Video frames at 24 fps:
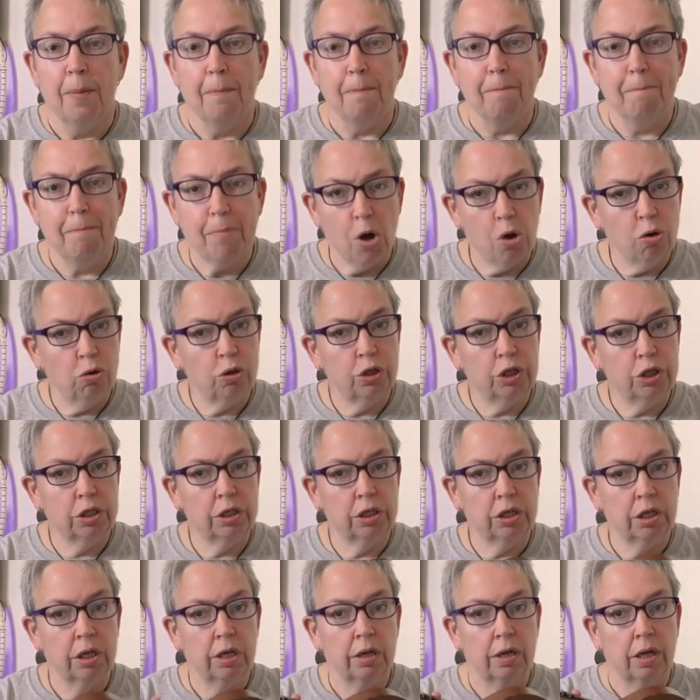
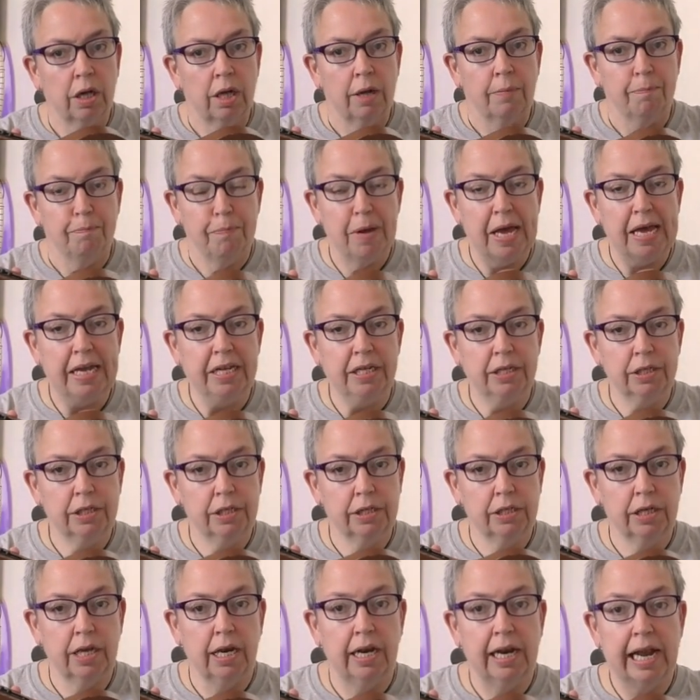Most
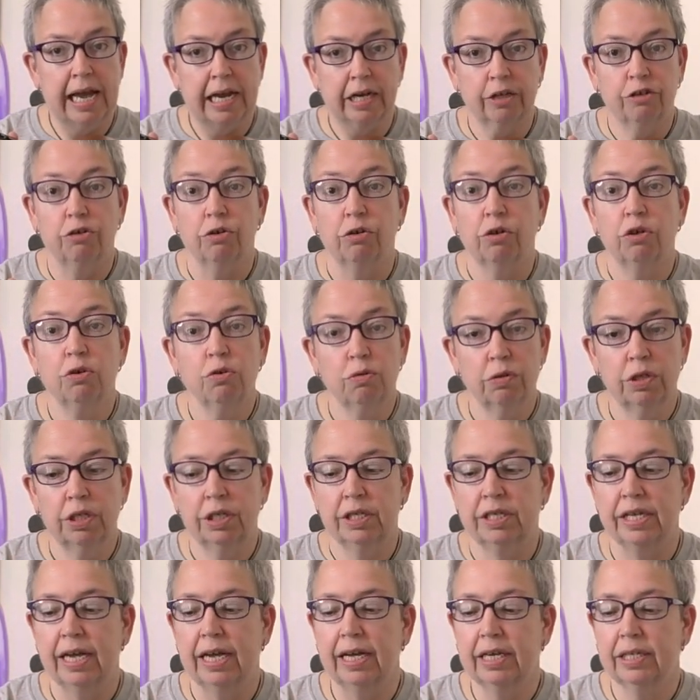bass
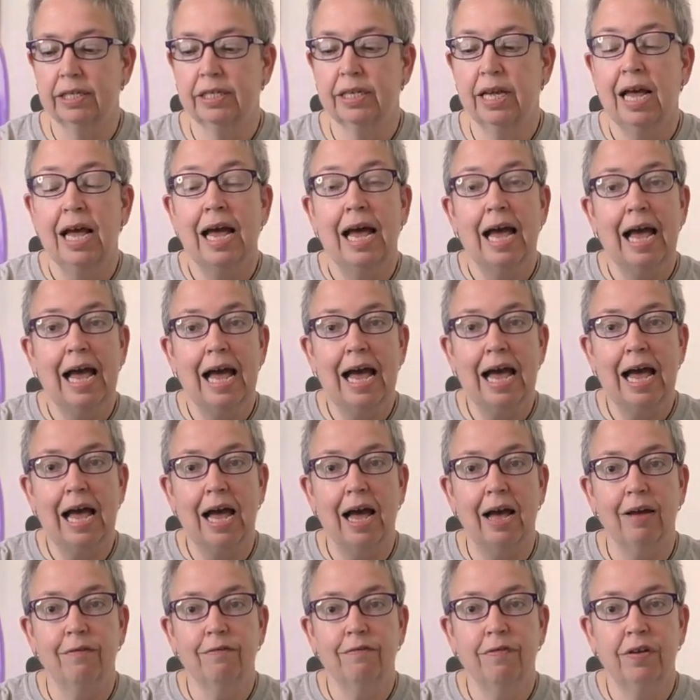electroacoustics
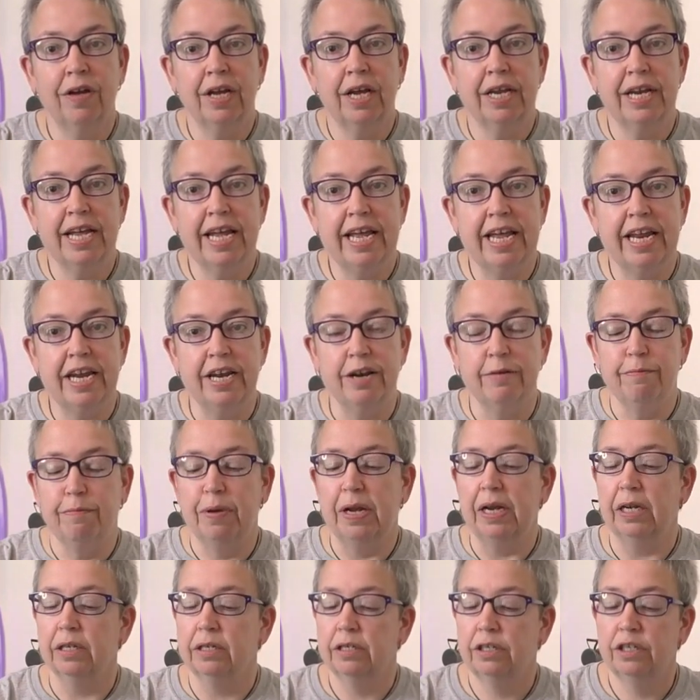have an
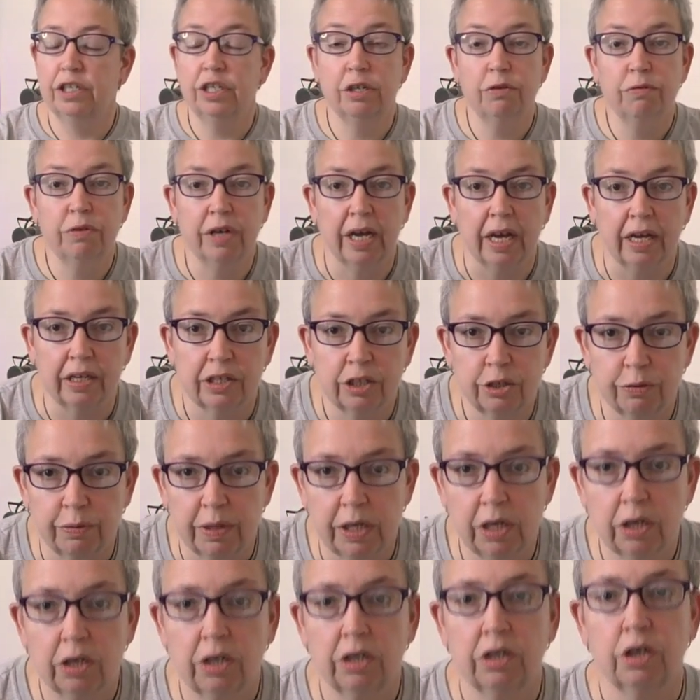inbuilt tuner. So we'll
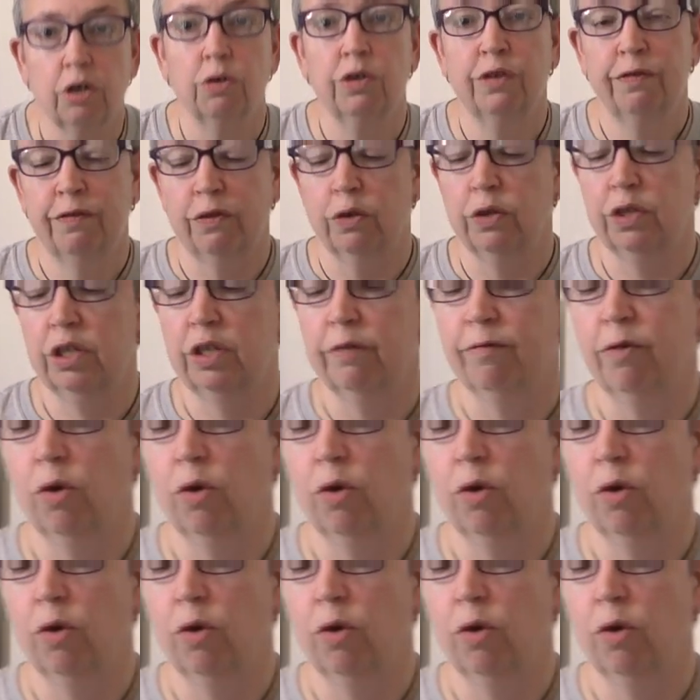look at those first